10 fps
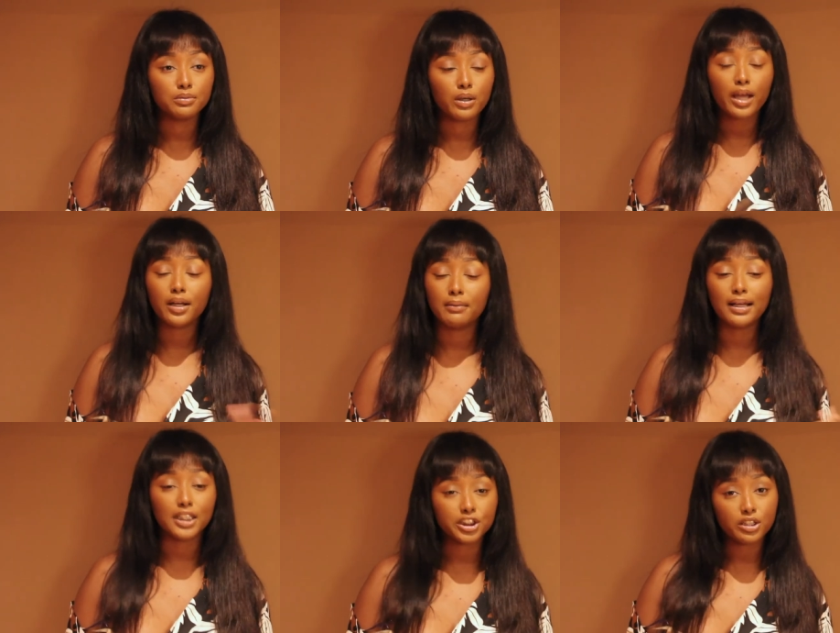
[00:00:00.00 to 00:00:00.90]
Okay, we
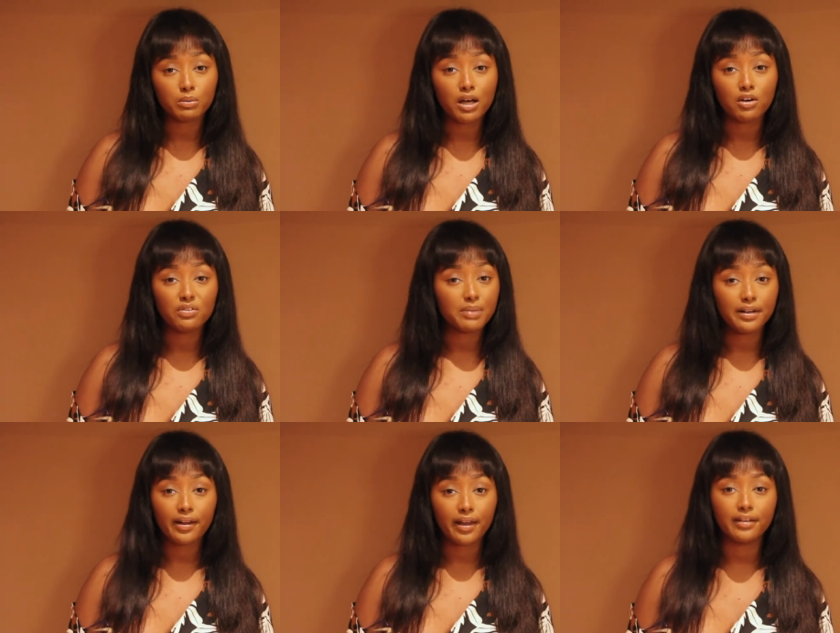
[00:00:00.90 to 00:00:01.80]
gotta share the wealth,
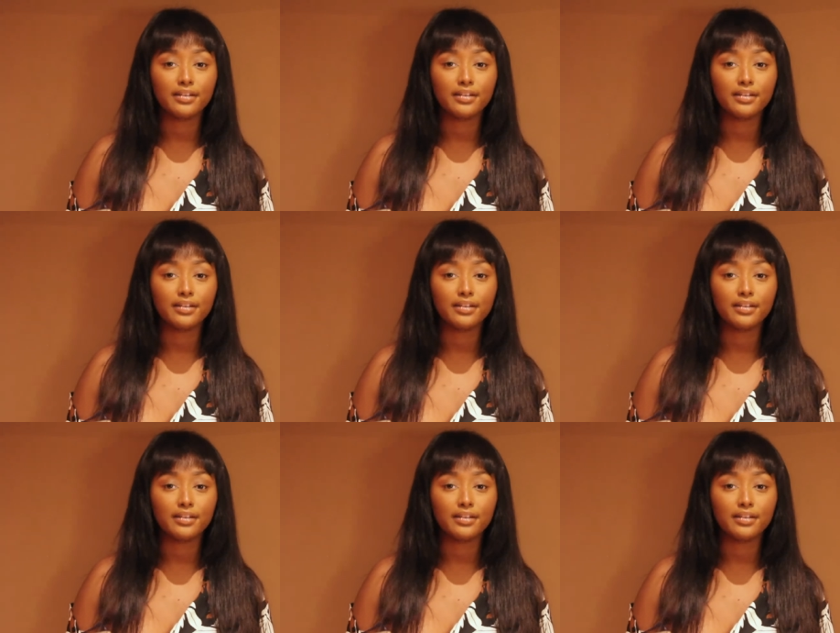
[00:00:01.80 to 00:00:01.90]
period.